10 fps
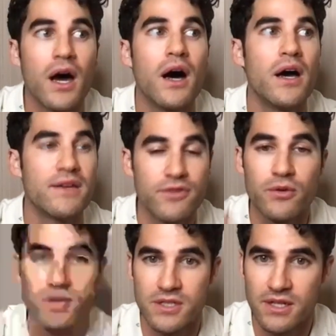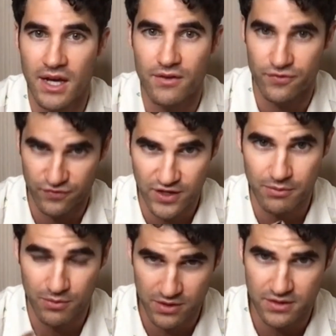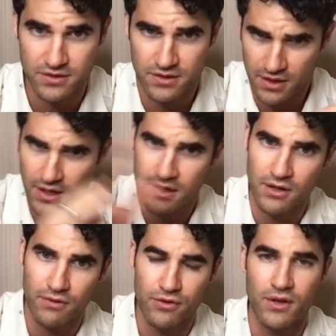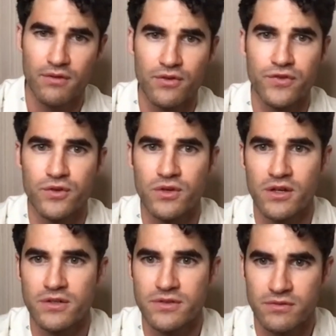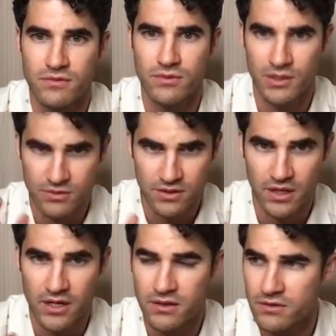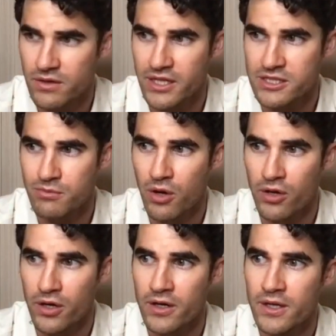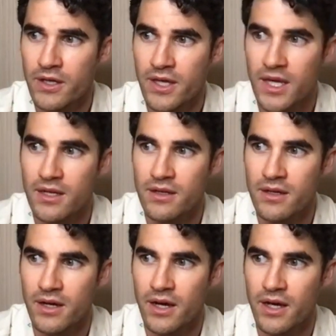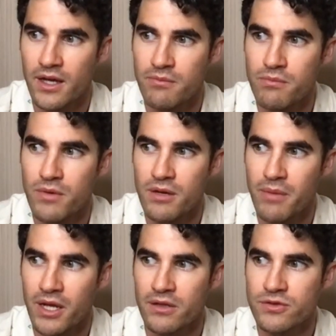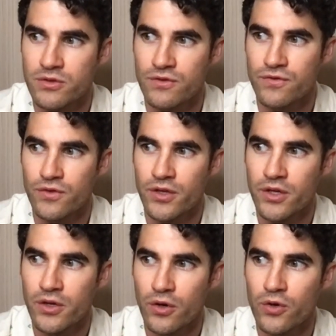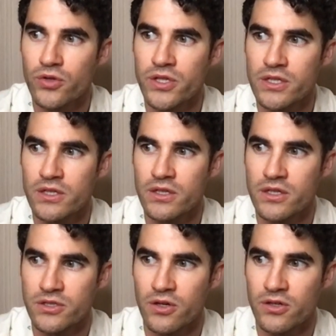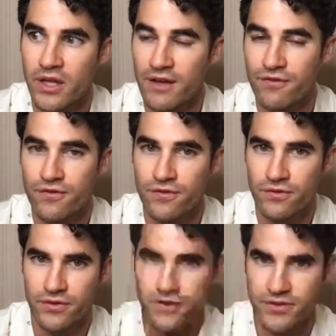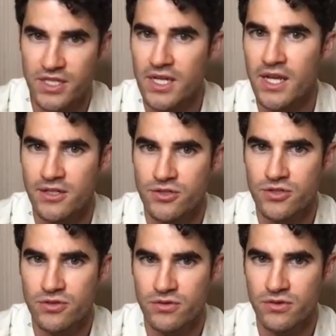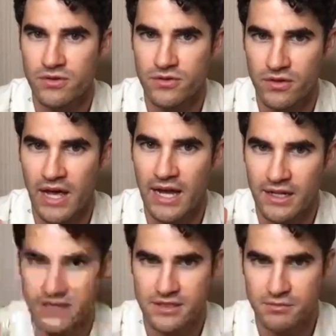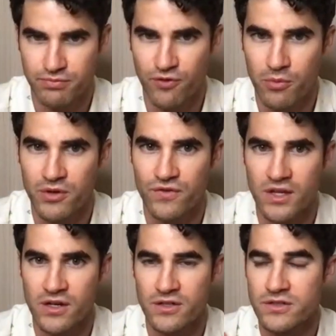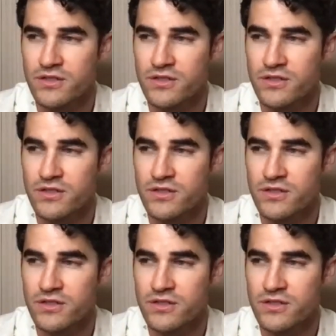even though we did have family with us, you know, every few years, and when I was a lot smaller, in my sort of early adult life, teenage, sort of adolescence, formative years,